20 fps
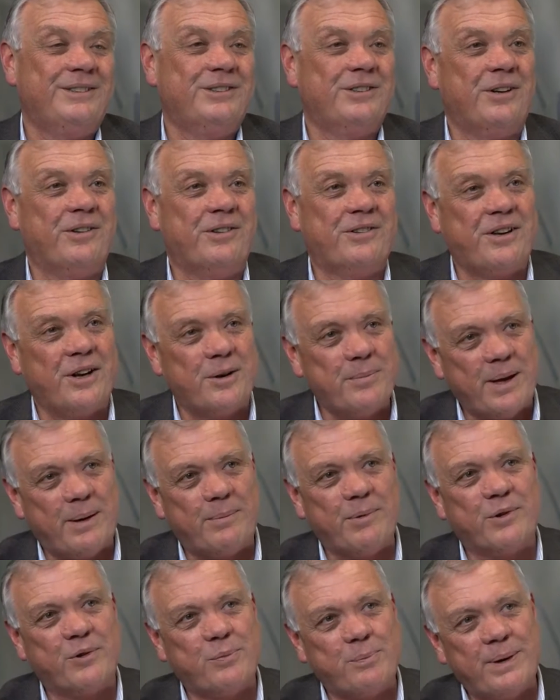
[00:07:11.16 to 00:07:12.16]
So it's going to be
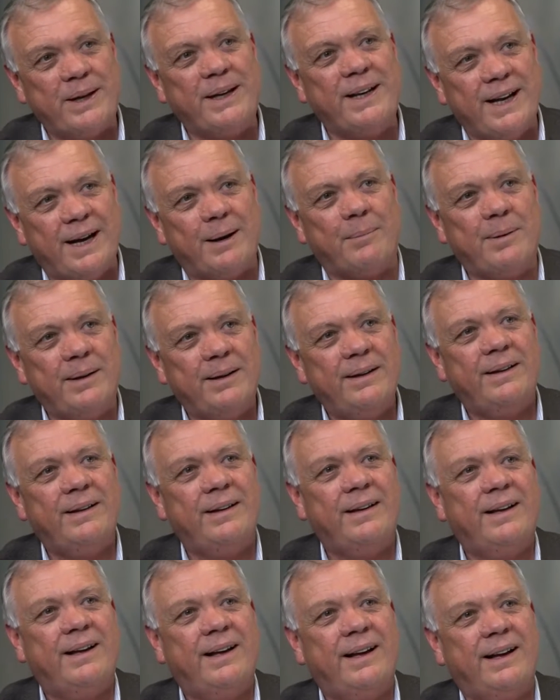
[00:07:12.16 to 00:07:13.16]
able to speed up
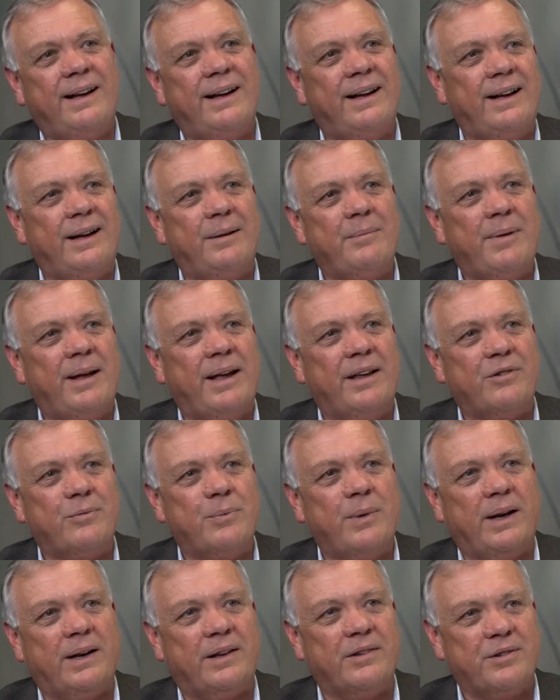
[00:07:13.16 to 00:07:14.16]
as
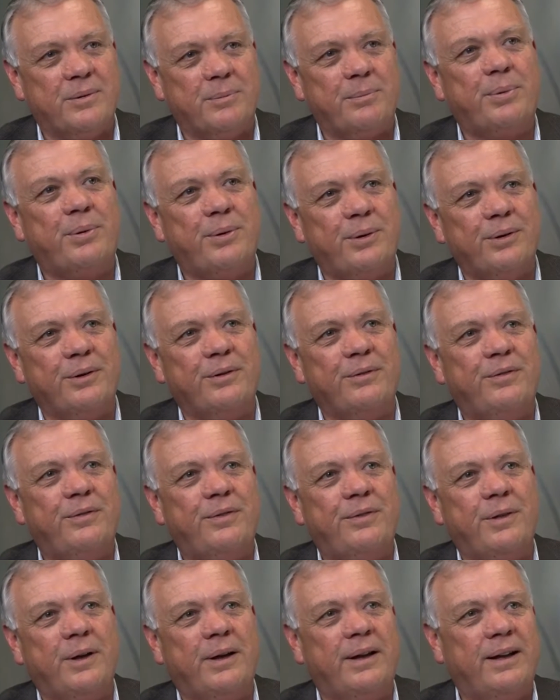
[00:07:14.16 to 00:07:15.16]
well as improve
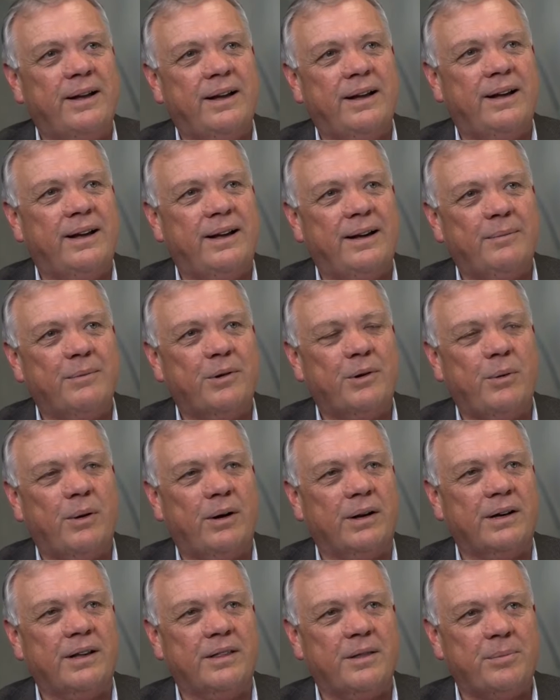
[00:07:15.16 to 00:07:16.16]
the
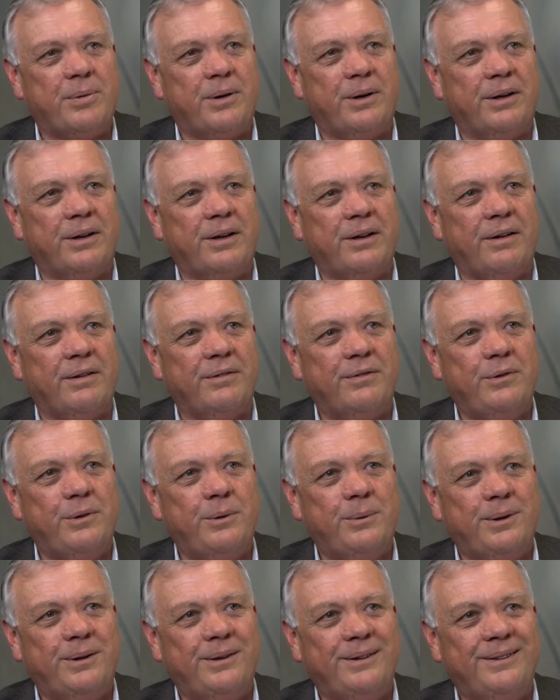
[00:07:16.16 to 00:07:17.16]
quality of the product going forward.